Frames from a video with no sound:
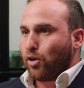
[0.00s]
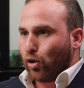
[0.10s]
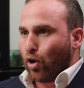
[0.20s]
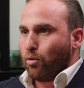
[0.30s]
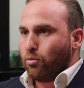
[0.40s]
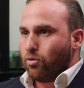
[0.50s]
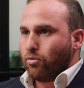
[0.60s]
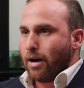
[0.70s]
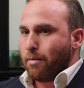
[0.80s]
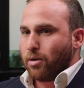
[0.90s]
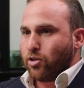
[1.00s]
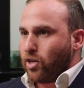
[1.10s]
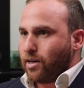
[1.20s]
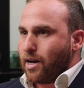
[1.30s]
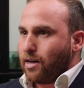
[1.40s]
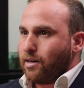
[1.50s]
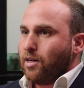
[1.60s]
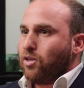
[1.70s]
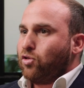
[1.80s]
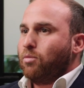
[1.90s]
global agenda
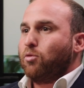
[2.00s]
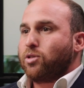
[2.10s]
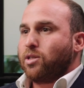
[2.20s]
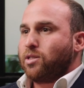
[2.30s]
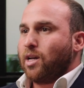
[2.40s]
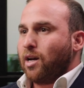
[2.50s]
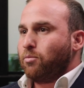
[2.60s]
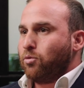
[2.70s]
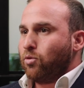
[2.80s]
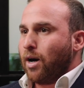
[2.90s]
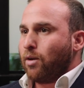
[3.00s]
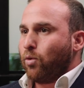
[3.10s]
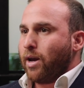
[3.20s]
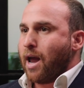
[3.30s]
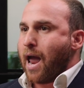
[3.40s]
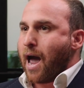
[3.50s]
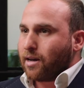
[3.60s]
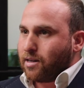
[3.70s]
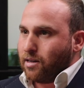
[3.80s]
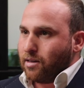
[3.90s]
to a more sustainable one where our
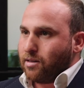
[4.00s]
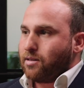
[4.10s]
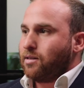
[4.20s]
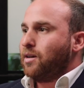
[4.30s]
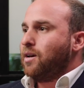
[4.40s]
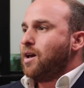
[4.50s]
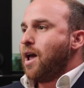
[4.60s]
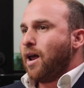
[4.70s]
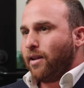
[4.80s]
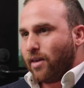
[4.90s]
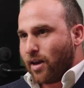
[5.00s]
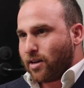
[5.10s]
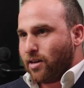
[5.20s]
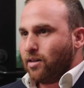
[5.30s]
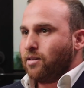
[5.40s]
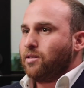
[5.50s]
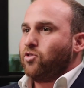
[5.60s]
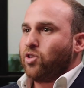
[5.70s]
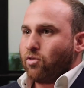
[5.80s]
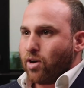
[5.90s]
kids and their kids
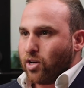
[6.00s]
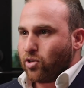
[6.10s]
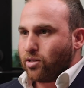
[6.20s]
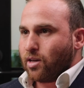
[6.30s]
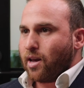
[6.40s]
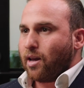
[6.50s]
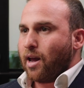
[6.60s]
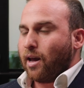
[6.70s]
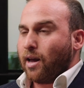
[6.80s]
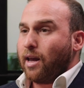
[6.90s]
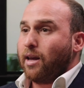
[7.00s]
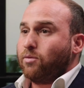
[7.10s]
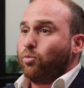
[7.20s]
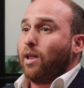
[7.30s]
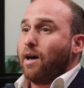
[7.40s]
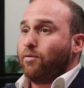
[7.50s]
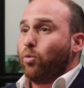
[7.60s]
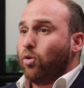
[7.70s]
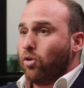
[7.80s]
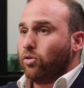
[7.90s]
and generations ahead will have a
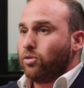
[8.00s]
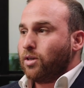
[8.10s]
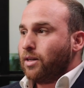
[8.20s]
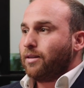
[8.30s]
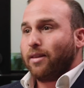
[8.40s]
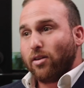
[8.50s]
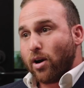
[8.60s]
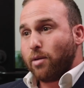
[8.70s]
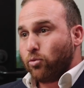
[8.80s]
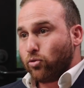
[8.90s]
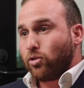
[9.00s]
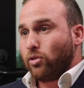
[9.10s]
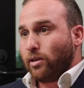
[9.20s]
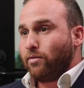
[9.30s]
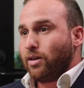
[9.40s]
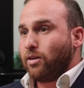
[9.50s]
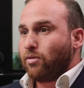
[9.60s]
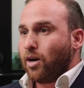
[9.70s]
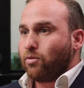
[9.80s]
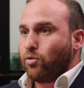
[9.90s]
world that they're able to live in,
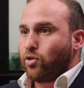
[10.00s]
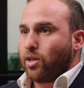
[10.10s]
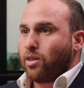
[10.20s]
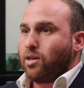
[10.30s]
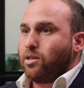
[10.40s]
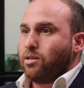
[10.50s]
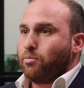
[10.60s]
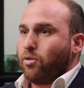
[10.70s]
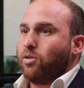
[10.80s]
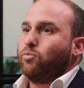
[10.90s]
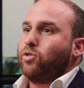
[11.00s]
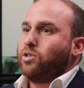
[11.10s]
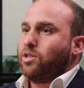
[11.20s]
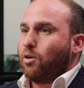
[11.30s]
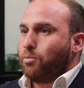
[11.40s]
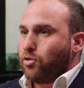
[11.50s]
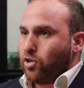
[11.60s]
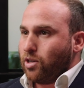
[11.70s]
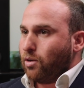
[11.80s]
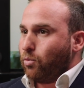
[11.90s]
right? Which I think is important, which is an
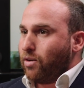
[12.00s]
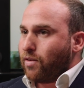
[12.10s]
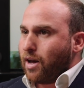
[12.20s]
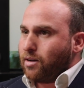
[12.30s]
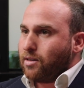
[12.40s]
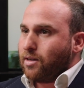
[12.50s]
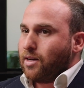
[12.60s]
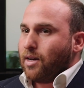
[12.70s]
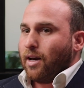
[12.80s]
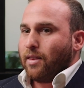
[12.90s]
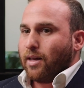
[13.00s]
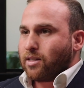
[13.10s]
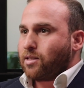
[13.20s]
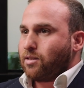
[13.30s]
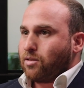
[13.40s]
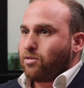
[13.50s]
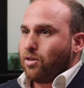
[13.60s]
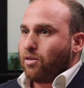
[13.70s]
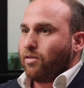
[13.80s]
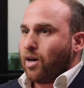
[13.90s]
opportunity that we've had. And that's
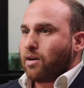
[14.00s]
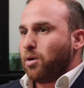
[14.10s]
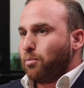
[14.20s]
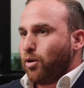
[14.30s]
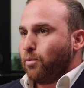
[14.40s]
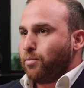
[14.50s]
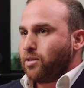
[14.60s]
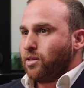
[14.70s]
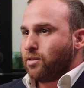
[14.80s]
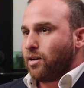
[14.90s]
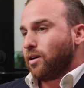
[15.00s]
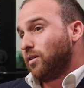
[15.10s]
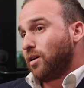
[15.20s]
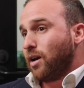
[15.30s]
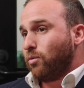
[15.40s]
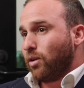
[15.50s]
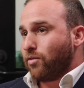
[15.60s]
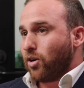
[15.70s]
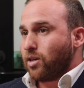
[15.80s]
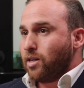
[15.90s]
sort of my purpose is okay, well, I've
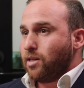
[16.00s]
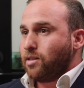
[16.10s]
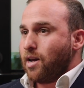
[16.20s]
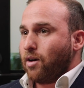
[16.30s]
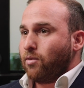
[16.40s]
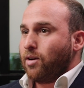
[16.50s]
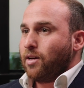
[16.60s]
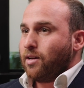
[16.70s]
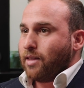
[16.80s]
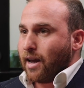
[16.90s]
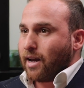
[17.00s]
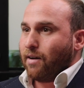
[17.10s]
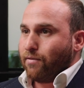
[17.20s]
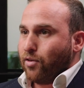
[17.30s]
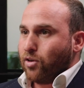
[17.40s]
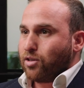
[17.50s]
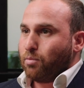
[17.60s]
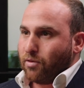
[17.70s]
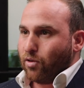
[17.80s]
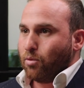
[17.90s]
got kids now, they come first
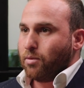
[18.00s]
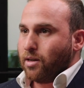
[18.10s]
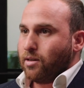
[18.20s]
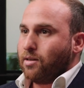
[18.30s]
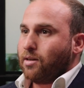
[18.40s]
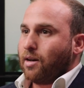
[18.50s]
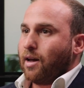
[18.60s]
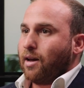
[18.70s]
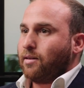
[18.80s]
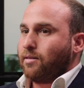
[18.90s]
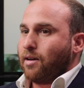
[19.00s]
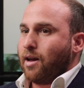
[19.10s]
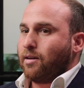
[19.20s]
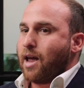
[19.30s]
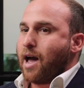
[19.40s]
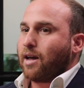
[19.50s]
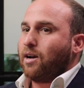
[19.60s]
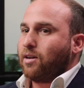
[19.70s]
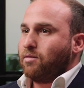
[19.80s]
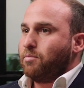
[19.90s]
before me. And how can
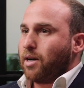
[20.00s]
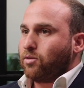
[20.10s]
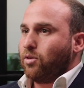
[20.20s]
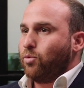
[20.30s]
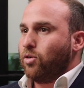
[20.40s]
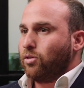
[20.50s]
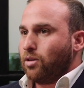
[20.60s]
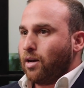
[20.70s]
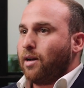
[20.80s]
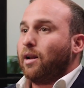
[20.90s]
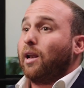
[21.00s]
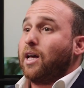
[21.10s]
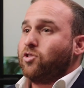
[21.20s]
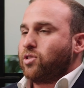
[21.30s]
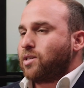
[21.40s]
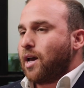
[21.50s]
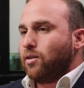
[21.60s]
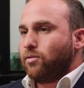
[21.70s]
I give back to the world at a larger scale?